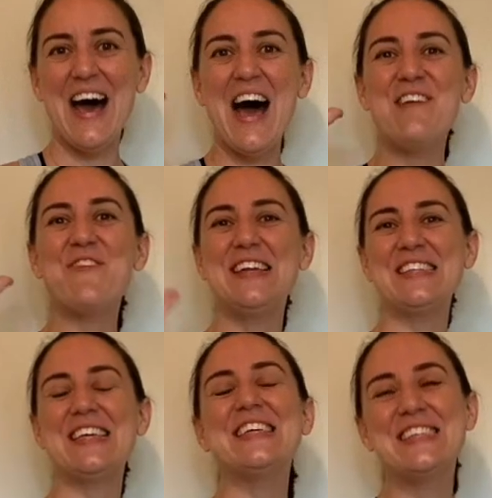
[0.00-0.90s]
Hi
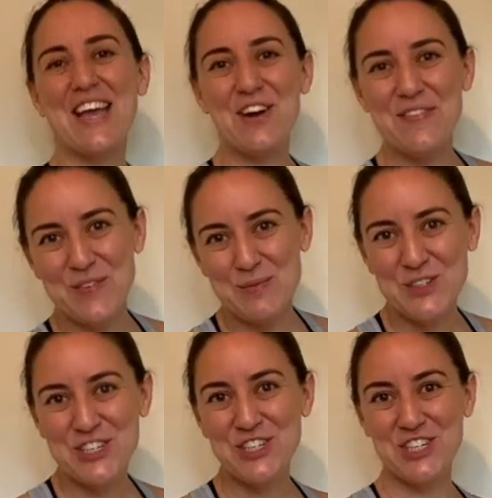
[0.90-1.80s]
friends, it's Carrie from
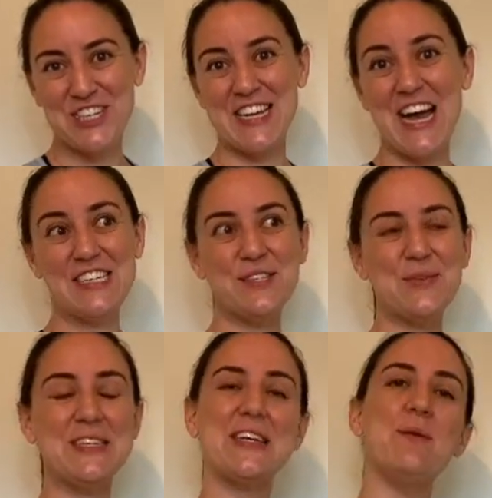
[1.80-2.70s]
Stretch Chi. I just
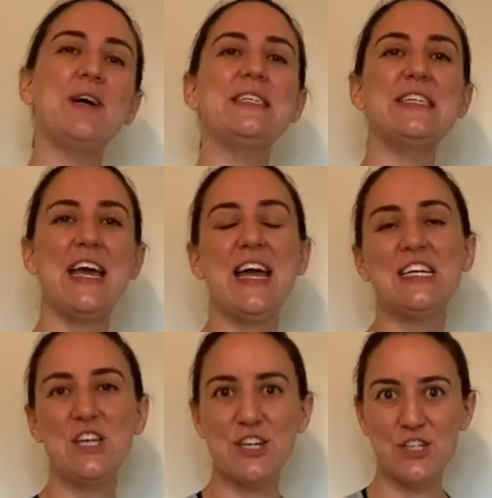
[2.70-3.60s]
wanted to come on today
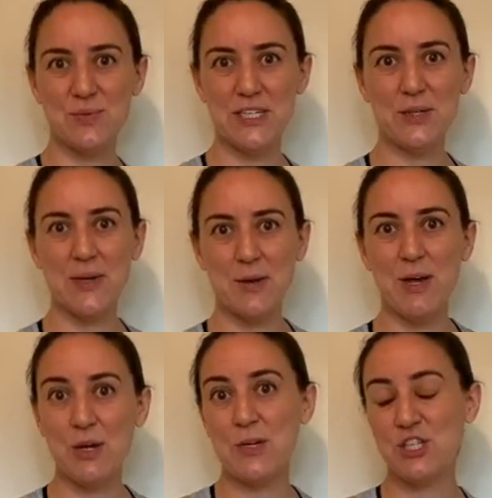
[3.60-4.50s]
and talk to you really quick
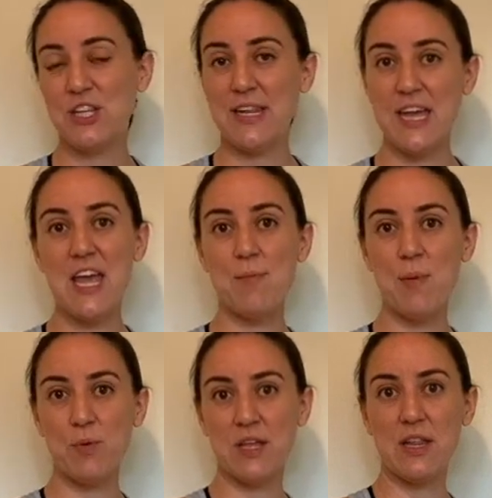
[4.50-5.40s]
about a question that came
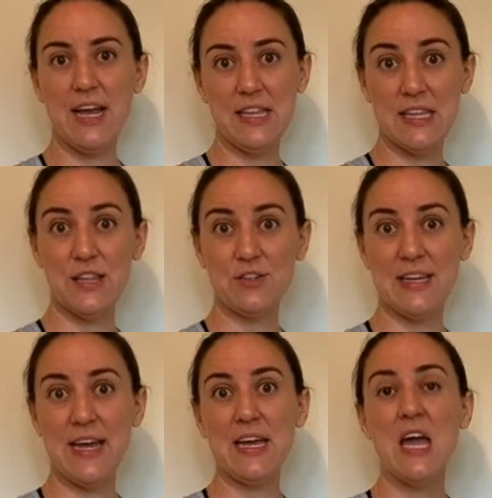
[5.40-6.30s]
up with a client the other
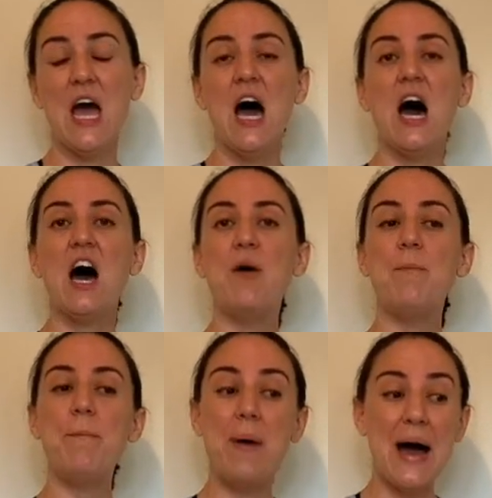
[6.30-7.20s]
day
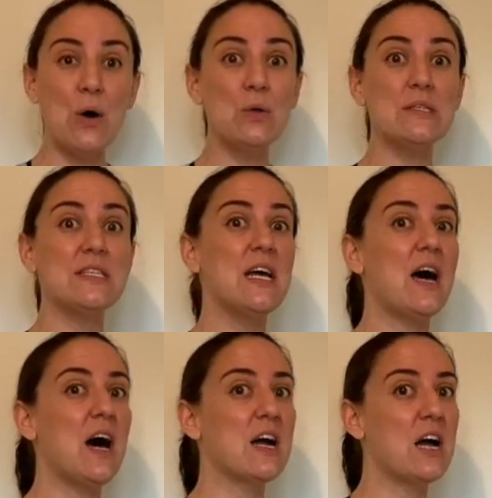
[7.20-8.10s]
about
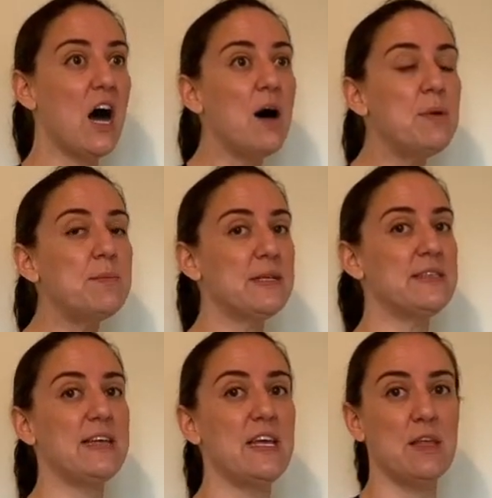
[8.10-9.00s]
a common
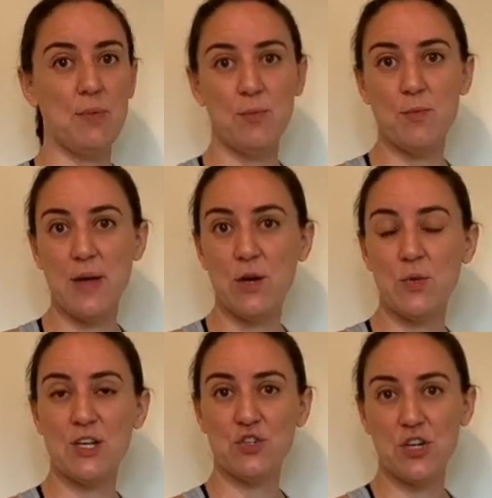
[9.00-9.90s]
mistake that people make
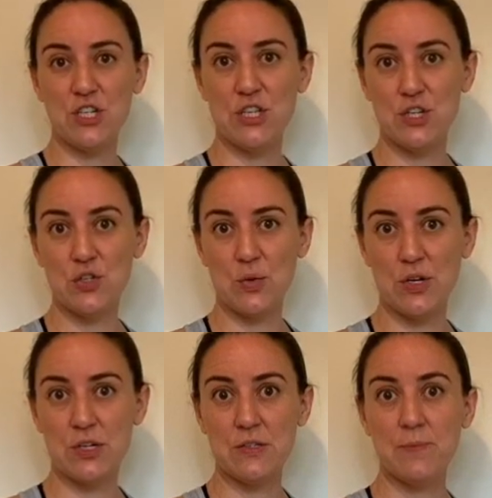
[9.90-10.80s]
when they're stretching their
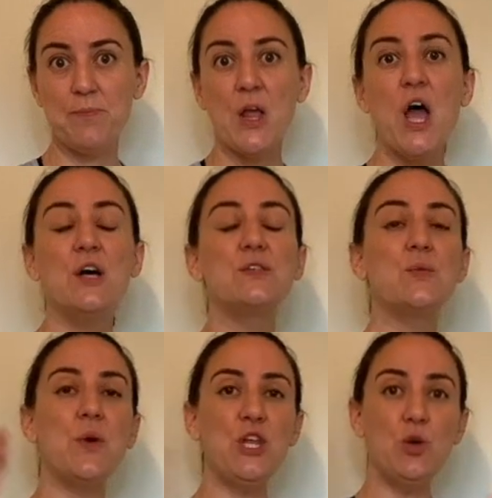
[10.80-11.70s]
shoulders. So
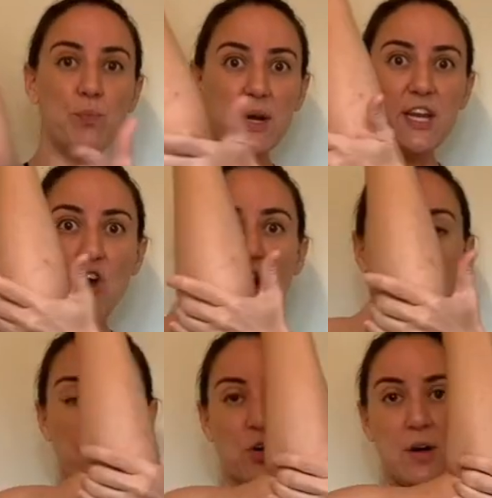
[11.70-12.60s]
when you bring your
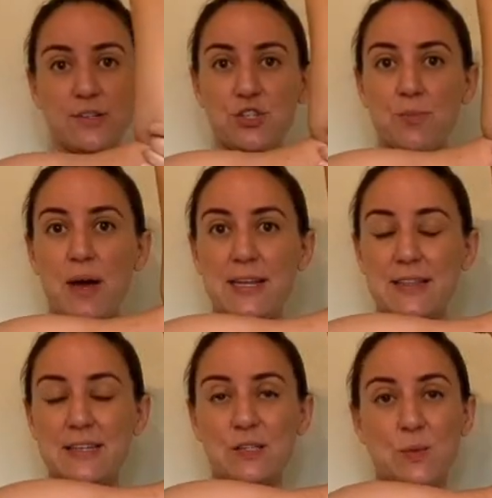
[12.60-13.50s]
arm across your body
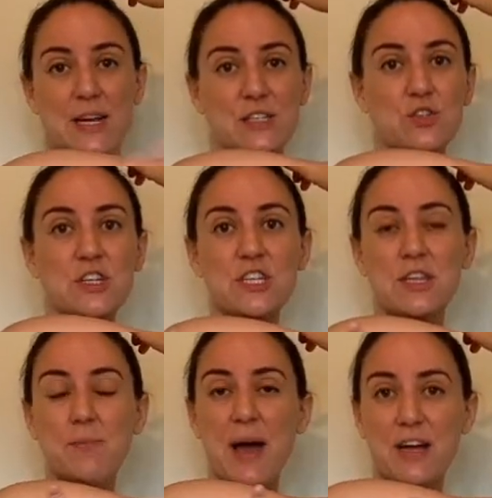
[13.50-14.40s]
this way to stretch out
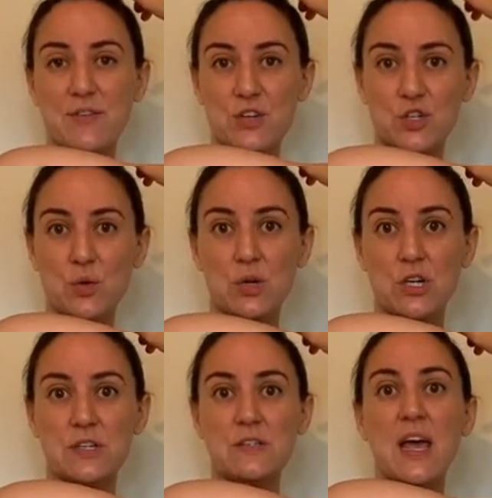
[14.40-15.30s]
the back of your
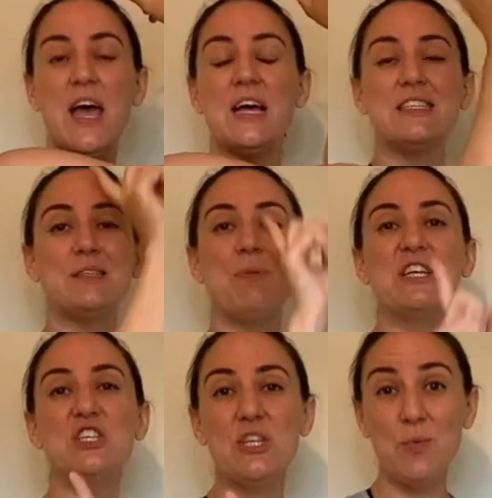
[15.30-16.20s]
shoulders,
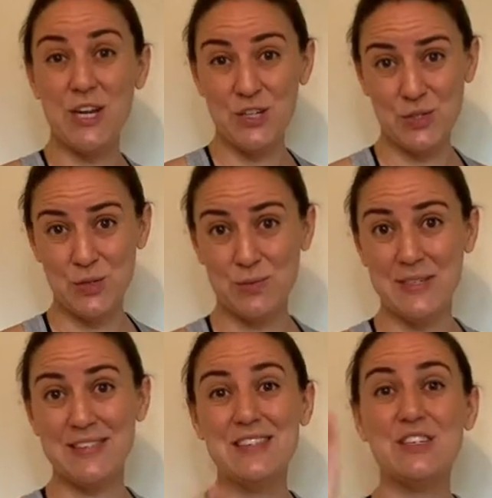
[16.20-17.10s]
especially when you do a
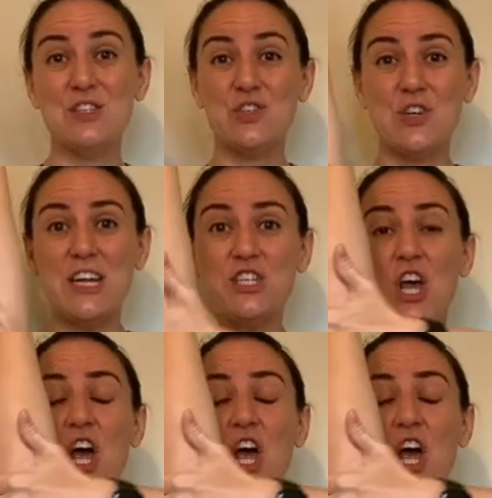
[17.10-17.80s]
resistance stretch,